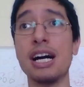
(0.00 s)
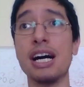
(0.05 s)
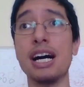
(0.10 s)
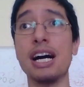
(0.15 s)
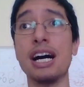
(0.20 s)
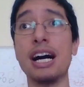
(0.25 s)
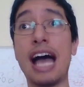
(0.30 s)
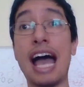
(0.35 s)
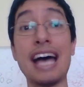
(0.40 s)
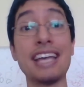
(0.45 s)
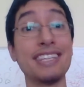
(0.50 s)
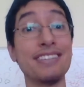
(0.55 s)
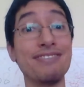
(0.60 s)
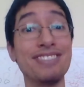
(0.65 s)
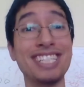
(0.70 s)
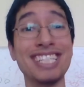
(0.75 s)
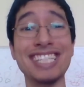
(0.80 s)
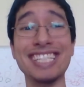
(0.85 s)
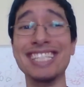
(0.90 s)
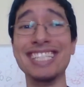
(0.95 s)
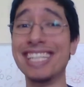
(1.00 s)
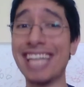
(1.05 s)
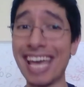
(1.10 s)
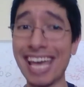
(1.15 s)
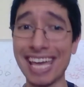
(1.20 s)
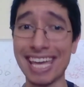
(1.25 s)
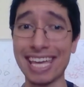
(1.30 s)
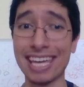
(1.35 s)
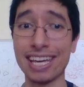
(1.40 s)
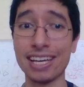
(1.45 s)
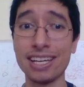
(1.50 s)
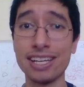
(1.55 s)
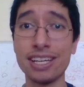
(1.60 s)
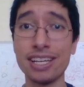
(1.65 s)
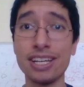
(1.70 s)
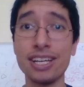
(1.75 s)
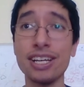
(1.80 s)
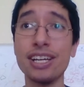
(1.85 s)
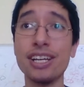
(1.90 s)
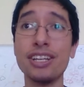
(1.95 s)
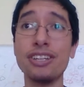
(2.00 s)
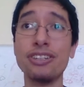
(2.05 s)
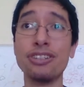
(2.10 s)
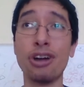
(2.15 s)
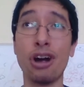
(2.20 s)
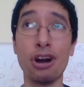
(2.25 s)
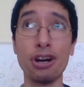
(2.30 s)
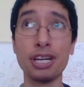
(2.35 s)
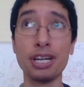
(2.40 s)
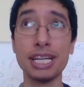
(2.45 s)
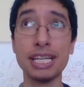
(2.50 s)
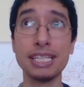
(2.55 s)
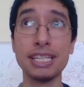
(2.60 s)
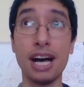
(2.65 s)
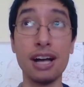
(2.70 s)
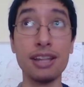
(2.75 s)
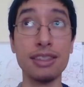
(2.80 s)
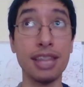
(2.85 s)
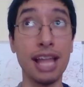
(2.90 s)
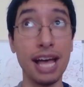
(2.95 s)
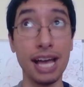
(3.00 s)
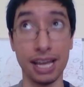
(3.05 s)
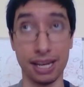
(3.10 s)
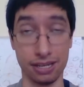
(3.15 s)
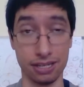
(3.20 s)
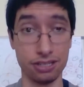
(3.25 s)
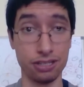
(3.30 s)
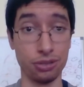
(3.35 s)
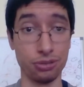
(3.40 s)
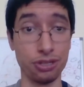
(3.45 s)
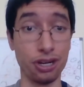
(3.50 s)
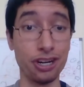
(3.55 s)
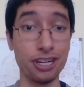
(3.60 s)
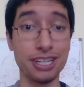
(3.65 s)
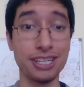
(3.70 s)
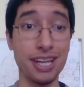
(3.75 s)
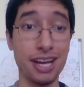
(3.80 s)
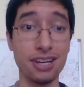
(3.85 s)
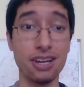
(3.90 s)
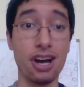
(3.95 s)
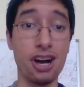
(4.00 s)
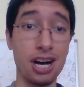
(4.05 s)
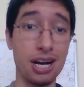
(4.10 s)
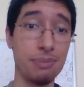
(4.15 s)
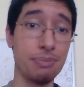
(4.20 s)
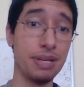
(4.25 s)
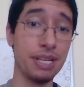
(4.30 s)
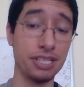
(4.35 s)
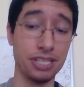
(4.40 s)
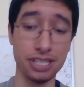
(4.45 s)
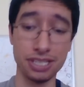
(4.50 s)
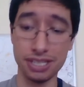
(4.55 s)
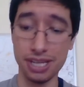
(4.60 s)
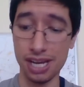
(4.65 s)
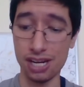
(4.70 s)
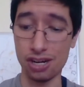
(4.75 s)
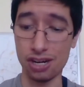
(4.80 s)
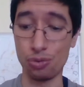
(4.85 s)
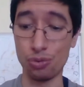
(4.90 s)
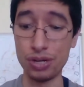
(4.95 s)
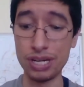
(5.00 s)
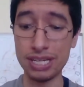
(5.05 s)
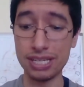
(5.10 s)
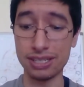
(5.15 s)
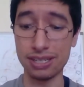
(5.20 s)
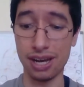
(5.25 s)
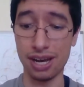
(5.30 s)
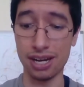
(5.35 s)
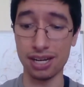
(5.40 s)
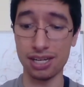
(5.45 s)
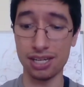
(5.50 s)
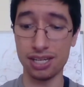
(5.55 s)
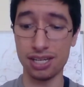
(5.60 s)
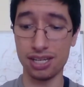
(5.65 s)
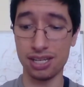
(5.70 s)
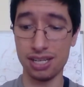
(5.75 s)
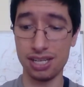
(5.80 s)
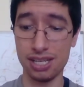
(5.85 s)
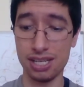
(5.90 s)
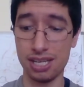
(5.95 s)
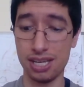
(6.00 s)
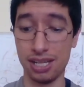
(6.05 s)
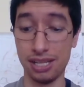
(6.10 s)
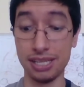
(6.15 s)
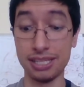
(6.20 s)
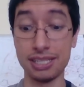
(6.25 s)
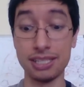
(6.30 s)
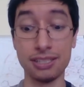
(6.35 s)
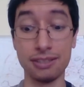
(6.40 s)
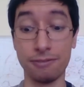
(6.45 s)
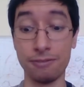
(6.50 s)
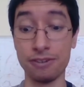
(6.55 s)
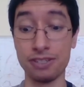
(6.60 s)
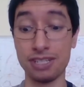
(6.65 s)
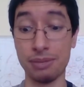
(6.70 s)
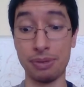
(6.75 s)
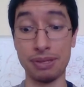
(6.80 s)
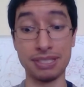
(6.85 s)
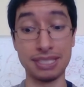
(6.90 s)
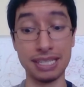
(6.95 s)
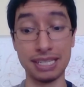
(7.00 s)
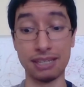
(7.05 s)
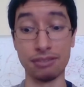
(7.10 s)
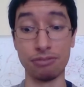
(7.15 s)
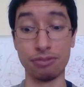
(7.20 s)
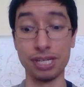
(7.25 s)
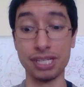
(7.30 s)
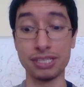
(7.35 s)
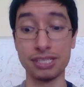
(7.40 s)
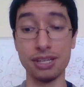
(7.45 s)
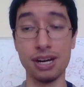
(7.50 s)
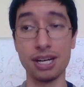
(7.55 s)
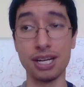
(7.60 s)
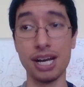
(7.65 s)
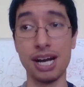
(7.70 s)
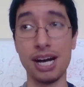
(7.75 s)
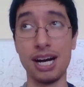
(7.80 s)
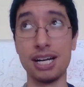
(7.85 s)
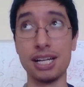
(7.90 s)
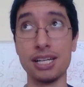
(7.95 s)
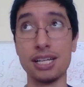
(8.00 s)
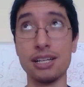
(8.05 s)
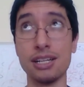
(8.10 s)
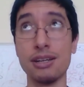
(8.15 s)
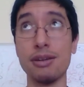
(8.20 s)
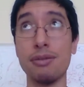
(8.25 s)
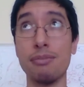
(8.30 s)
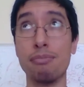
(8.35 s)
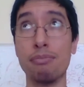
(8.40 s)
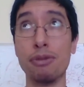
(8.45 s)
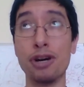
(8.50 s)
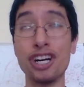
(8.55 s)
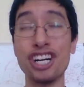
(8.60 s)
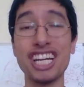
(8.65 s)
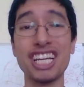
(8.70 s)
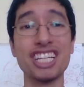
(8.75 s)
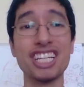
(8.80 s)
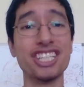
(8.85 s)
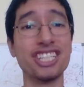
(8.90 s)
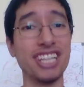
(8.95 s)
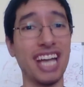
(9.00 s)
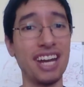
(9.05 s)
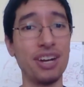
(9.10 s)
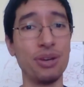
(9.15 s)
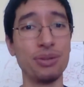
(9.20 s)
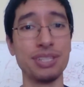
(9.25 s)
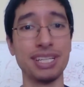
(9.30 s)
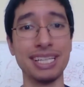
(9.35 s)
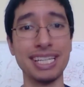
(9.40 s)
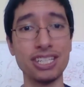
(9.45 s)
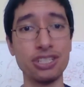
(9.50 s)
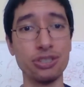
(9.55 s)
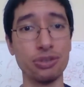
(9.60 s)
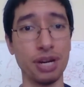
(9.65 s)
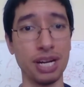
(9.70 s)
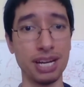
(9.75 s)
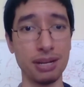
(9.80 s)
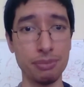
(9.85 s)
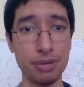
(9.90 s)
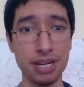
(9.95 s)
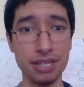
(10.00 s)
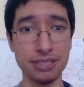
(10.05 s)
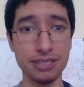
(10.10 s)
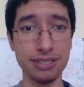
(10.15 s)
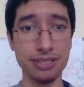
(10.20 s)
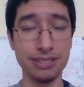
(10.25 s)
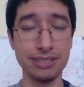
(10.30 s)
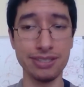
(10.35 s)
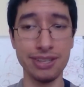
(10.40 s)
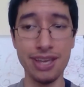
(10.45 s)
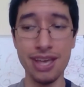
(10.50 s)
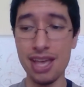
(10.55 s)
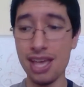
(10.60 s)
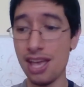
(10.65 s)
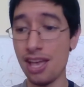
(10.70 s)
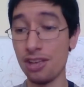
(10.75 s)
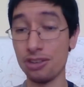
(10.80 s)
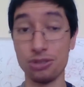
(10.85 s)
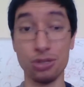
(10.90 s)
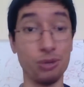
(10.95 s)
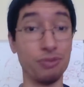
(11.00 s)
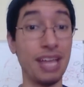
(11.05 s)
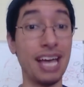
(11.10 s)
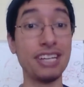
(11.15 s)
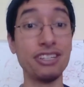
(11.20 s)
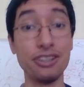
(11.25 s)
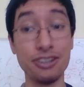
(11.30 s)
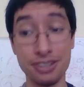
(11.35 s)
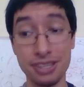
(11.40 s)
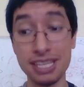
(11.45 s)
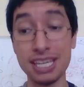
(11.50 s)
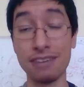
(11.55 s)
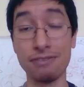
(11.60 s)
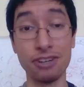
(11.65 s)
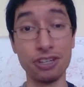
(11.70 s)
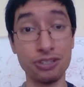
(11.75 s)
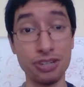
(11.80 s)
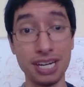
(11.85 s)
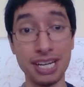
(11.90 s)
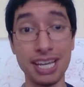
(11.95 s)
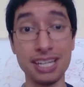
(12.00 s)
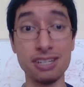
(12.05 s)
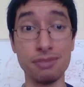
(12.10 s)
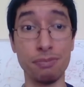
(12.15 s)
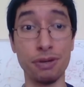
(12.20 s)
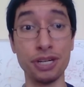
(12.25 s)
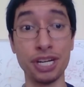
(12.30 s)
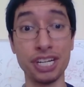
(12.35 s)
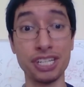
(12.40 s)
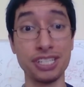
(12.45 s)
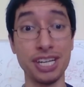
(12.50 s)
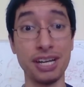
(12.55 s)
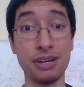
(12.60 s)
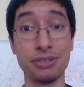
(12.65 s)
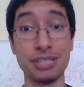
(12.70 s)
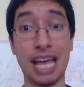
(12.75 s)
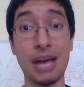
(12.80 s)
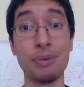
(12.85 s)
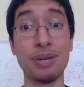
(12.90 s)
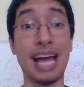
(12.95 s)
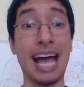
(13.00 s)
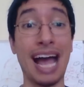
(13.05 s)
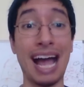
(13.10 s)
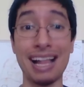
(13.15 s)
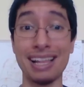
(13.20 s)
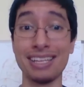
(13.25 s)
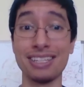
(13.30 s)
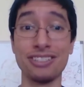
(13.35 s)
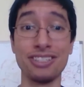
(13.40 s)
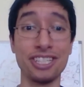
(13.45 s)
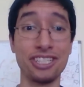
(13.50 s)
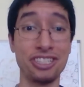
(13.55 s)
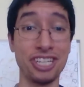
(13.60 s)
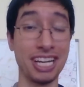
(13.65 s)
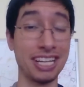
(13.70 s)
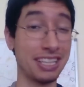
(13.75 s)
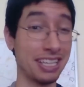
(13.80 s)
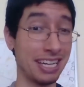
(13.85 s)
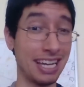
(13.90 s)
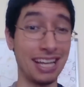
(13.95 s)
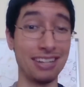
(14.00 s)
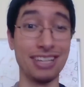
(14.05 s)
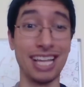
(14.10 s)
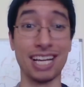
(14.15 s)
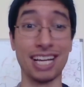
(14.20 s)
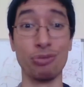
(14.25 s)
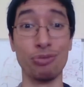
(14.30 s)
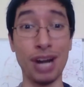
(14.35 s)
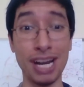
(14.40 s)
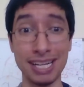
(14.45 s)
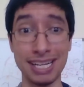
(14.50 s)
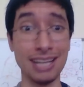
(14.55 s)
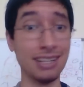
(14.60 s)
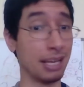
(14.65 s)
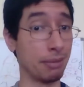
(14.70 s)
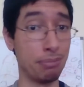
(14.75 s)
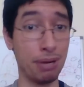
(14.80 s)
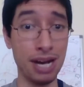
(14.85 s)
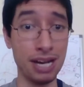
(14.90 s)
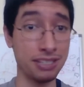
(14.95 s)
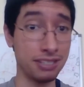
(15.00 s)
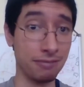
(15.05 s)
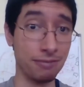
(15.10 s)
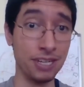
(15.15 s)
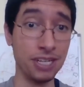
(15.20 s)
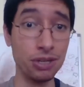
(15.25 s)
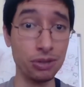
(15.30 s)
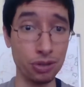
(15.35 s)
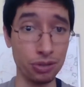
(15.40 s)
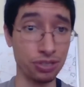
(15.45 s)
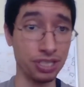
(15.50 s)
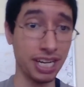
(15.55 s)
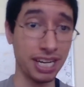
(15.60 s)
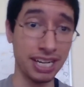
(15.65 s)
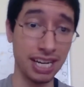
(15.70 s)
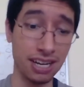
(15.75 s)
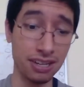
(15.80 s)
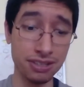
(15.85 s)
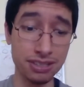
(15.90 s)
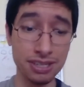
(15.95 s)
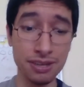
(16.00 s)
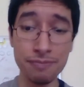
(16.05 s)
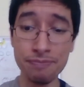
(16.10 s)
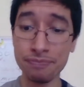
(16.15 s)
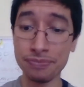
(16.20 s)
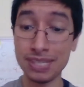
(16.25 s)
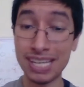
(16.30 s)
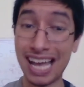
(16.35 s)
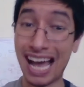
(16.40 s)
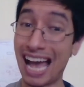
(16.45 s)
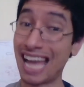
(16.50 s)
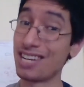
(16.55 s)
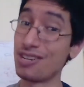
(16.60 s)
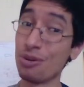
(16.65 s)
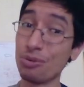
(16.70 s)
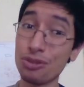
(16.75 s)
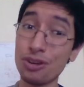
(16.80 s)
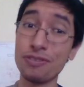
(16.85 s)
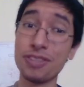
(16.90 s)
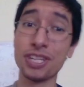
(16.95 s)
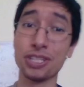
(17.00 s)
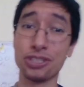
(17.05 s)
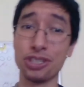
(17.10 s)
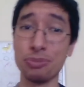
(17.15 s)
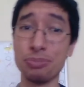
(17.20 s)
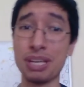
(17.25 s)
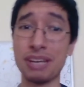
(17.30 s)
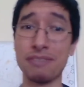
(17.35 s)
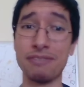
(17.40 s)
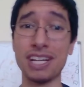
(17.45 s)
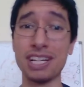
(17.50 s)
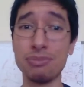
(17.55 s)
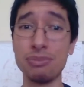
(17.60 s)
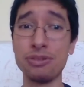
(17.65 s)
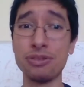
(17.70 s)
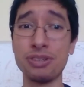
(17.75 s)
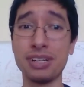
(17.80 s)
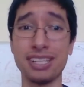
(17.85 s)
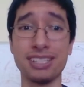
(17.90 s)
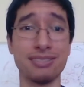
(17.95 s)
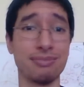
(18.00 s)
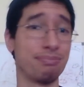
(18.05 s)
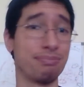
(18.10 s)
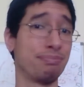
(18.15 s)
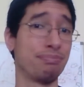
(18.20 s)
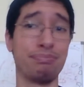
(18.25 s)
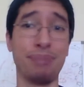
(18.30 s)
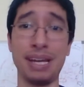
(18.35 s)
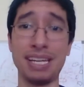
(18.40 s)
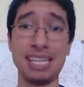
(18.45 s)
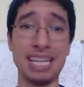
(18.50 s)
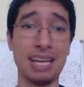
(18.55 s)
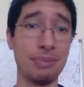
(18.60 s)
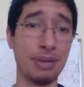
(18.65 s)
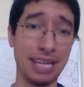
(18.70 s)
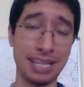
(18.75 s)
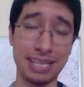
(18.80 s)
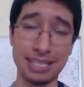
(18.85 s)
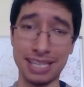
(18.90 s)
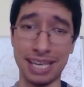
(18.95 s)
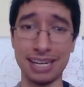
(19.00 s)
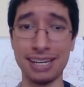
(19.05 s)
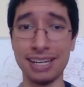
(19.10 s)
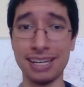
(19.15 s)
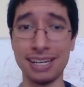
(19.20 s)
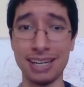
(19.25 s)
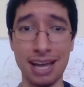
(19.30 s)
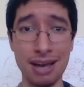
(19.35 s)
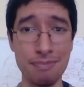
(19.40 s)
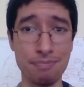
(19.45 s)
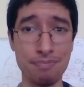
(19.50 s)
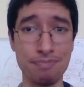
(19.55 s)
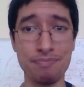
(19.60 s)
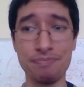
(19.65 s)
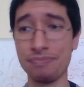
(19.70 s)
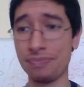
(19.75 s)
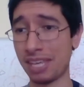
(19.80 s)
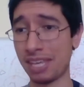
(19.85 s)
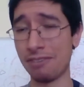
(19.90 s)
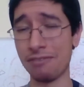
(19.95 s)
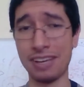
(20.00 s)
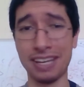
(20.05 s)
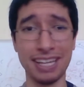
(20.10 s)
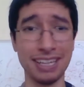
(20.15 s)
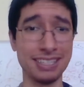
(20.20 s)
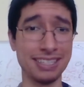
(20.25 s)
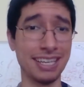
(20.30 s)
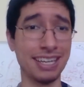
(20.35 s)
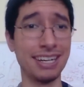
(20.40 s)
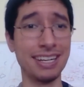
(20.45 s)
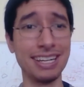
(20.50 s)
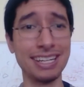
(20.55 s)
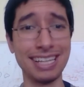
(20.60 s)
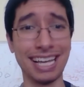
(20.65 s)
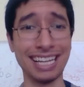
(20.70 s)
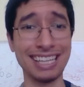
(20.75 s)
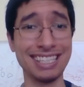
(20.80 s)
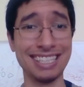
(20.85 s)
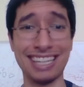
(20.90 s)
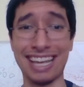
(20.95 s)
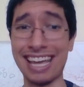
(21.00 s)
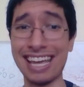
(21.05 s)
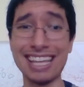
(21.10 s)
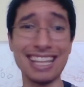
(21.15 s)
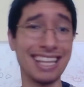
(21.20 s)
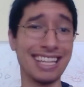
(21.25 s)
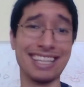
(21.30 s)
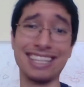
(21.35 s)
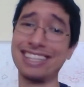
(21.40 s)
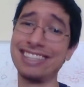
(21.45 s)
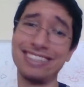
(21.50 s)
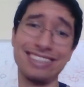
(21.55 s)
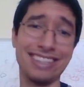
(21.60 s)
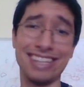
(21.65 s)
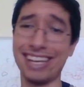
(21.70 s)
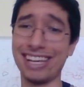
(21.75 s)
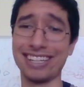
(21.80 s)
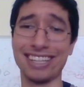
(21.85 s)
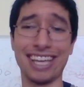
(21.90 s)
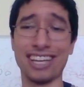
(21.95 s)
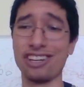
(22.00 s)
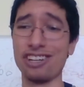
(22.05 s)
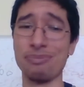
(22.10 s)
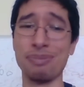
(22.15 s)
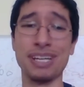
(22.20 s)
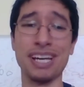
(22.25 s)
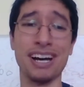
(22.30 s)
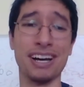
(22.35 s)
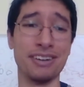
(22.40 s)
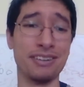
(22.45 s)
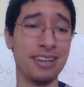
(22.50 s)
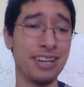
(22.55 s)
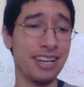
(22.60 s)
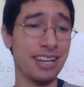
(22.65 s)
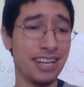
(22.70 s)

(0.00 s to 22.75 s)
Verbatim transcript: uh, as of today, Target Online, so Target.com, just got a restock. At least this is the first time I've seen it. Restock on Burning Shadows Elite Training Boxes. So if that's your thing, if you're trying into Burning Shadows, I would highly suggest check that out. Like right now, like pause the video, go check it out. I don't know if they'll still be available because by the time I get this edited and up, even if I get this edited like today, it, they could be gone.